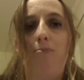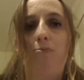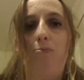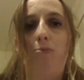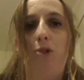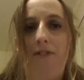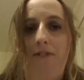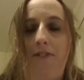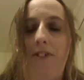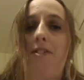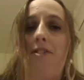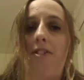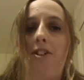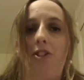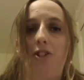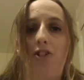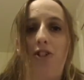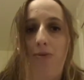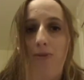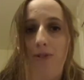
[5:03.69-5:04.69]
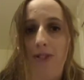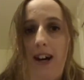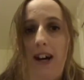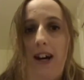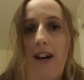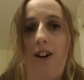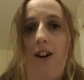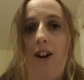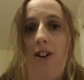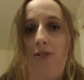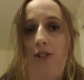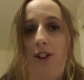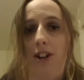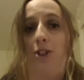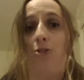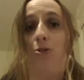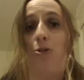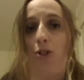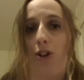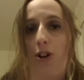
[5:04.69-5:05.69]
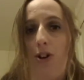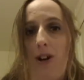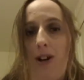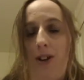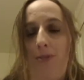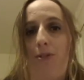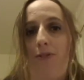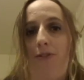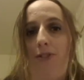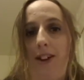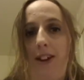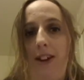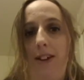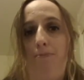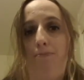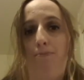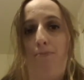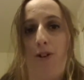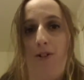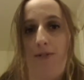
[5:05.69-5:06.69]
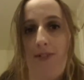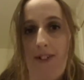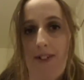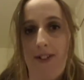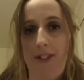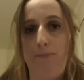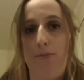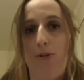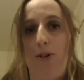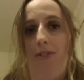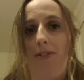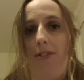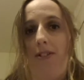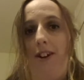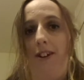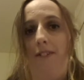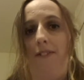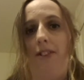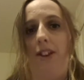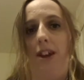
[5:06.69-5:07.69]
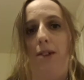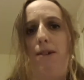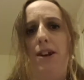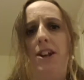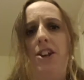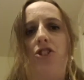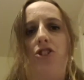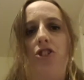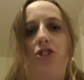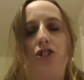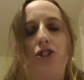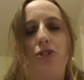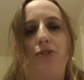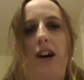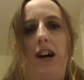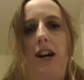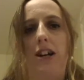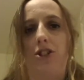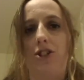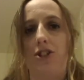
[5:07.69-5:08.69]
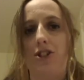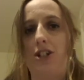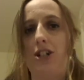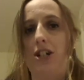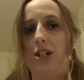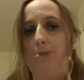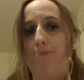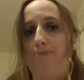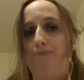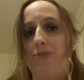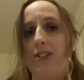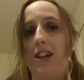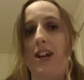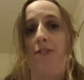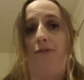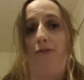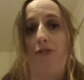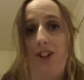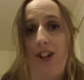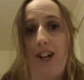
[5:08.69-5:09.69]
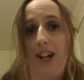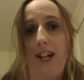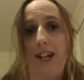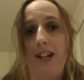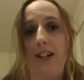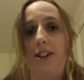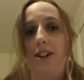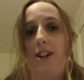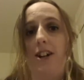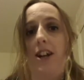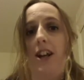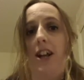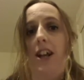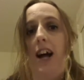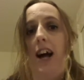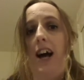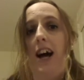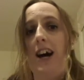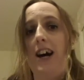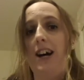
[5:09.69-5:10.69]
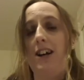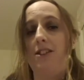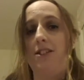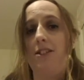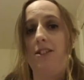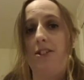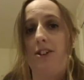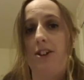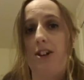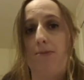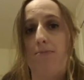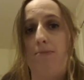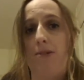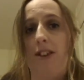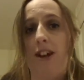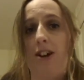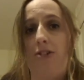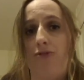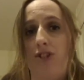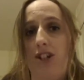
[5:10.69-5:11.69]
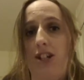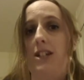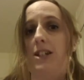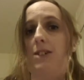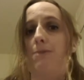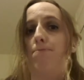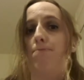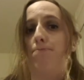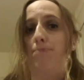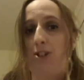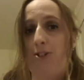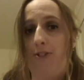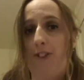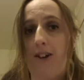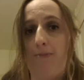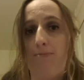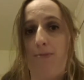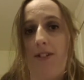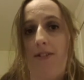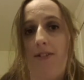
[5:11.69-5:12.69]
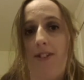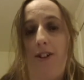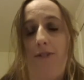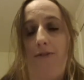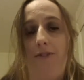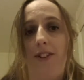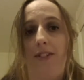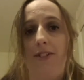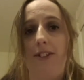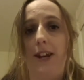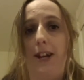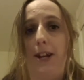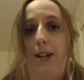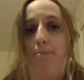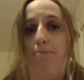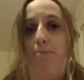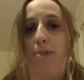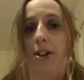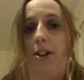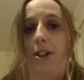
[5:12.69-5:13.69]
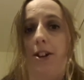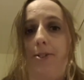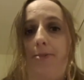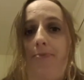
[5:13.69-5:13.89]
Once I started off with that, I really got going with the process and the positives, and I managed to do that every day, and that really built up my self-esteem.